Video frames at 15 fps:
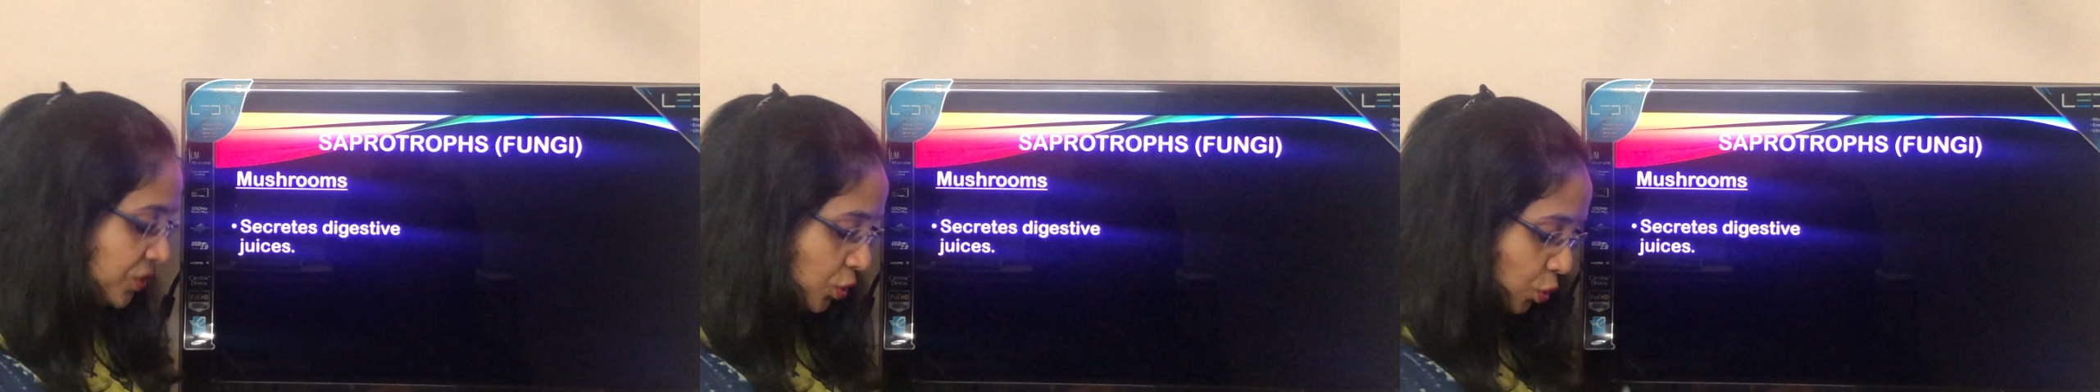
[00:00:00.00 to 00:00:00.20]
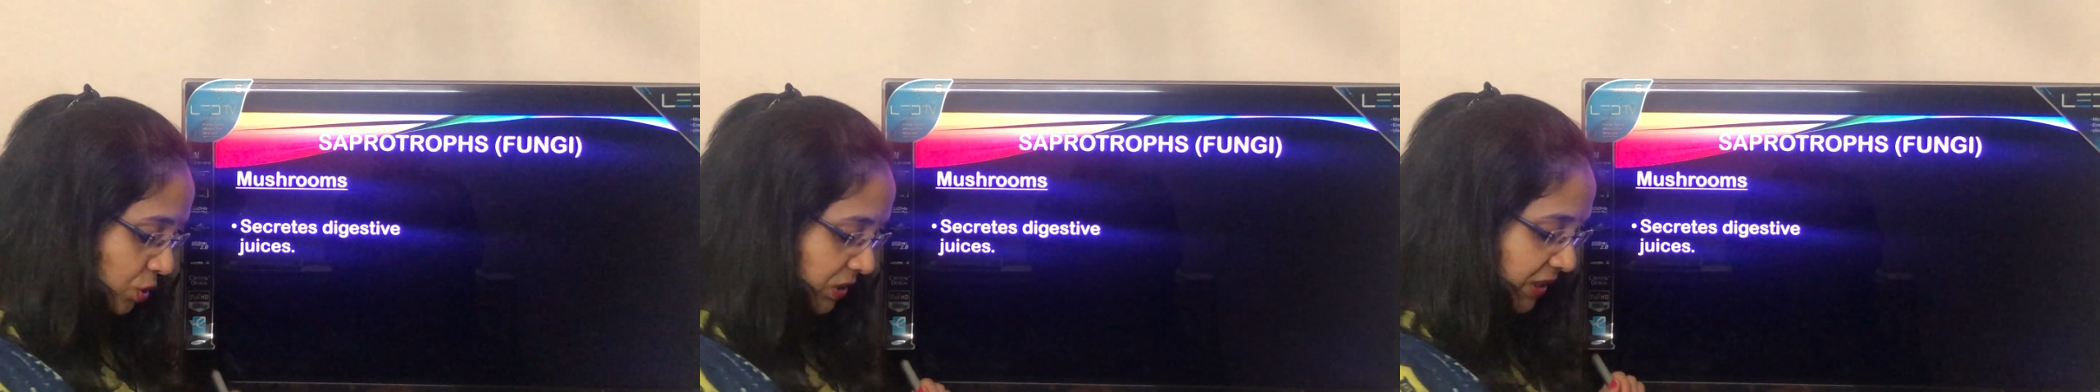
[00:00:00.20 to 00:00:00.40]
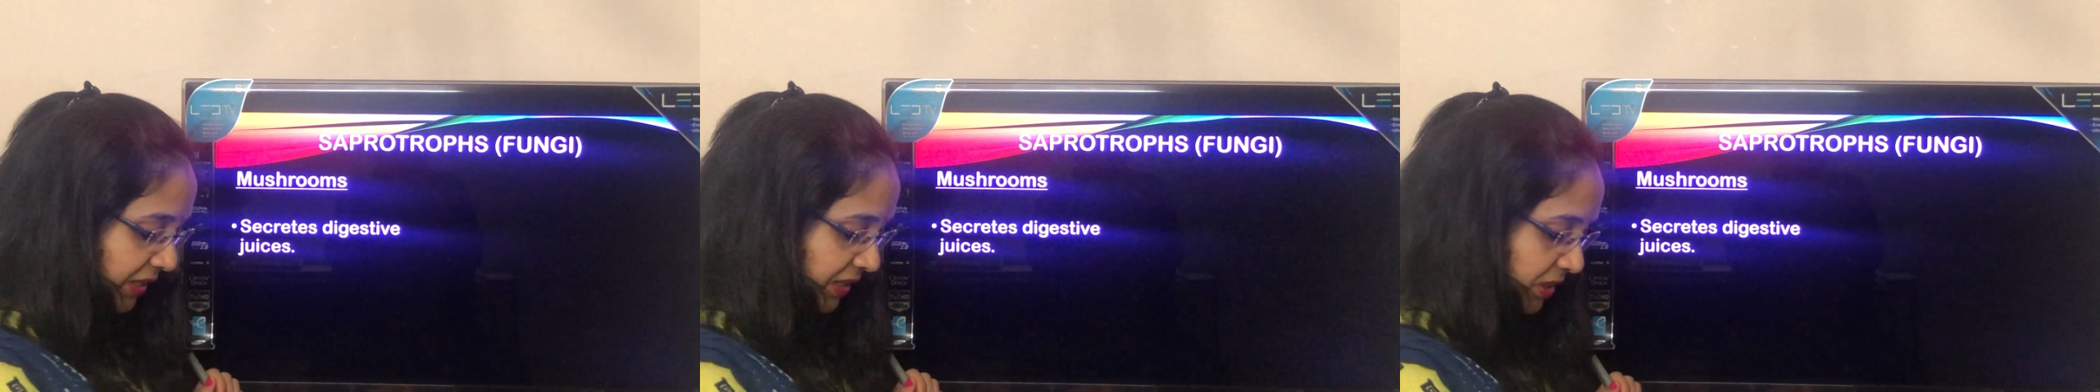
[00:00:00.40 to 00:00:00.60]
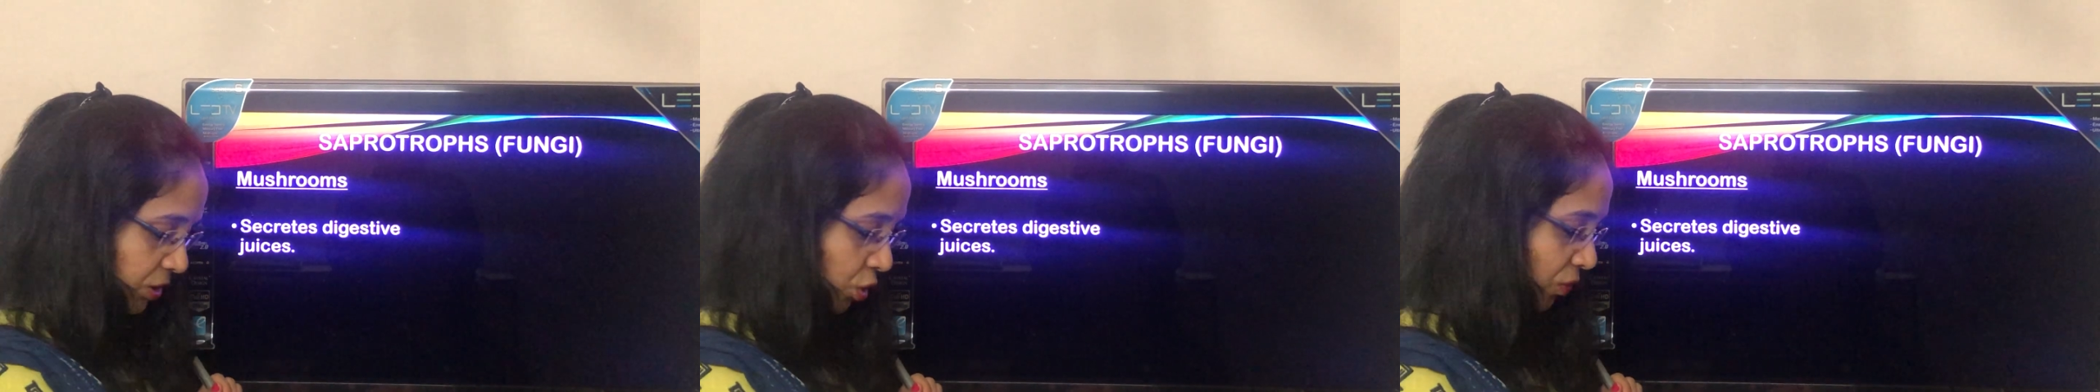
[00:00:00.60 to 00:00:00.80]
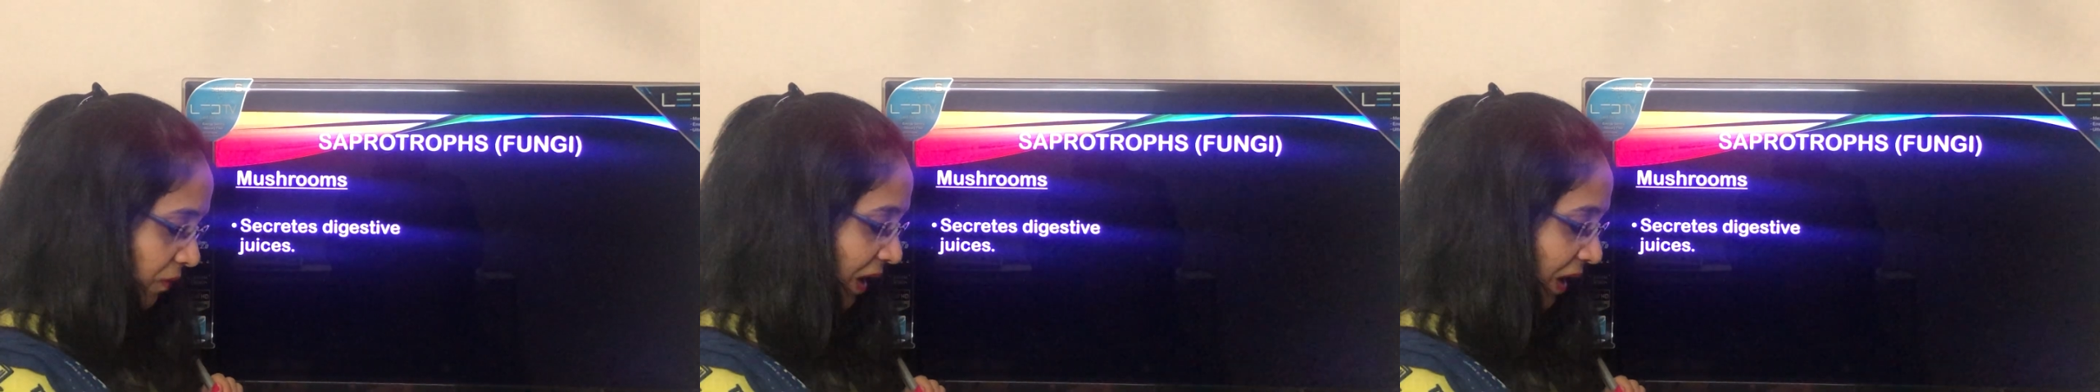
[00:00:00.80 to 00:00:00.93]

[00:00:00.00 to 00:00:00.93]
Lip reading: juices. So